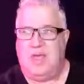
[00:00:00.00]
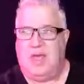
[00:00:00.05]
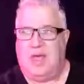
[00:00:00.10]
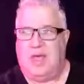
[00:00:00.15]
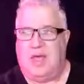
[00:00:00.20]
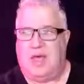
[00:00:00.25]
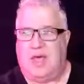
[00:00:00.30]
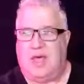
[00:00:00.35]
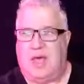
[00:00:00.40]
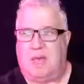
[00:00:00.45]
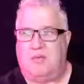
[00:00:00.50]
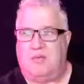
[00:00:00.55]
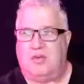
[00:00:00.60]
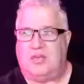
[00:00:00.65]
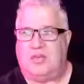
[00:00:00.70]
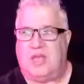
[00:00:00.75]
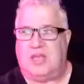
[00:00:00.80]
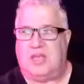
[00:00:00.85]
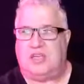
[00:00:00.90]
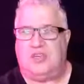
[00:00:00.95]
I'm going
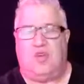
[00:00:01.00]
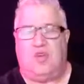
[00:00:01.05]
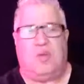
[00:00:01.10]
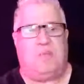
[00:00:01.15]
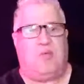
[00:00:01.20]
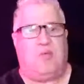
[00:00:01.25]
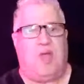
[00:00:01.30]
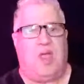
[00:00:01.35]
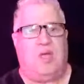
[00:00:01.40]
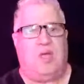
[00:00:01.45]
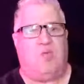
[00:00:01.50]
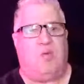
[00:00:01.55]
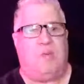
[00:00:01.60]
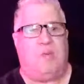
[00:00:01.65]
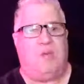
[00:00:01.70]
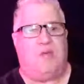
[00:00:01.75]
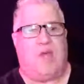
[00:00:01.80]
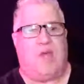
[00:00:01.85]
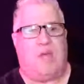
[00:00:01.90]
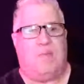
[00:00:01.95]
to take a short break. We'll be
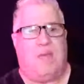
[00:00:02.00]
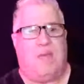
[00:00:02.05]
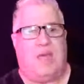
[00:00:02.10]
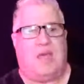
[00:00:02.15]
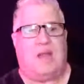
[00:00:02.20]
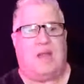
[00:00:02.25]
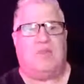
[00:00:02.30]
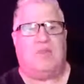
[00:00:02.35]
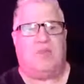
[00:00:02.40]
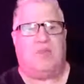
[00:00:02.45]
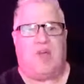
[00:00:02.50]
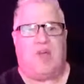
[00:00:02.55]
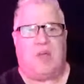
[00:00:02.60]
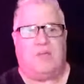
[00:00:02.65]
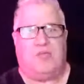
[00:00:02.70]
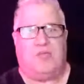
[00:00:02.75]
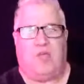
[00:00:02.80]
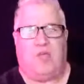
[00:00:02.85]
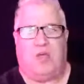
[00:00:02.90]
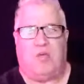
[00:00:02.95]
right back, and I'm going to grab a
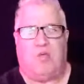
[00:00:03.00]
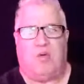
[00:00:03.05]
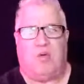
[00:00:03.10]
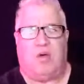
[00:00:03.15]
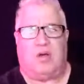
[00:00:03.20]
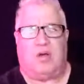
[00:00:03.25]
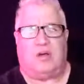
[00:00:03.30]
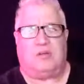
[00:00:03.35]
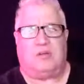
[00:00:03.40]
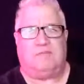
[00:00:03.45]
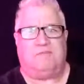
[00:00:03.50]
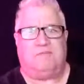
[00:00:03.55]
drink of water.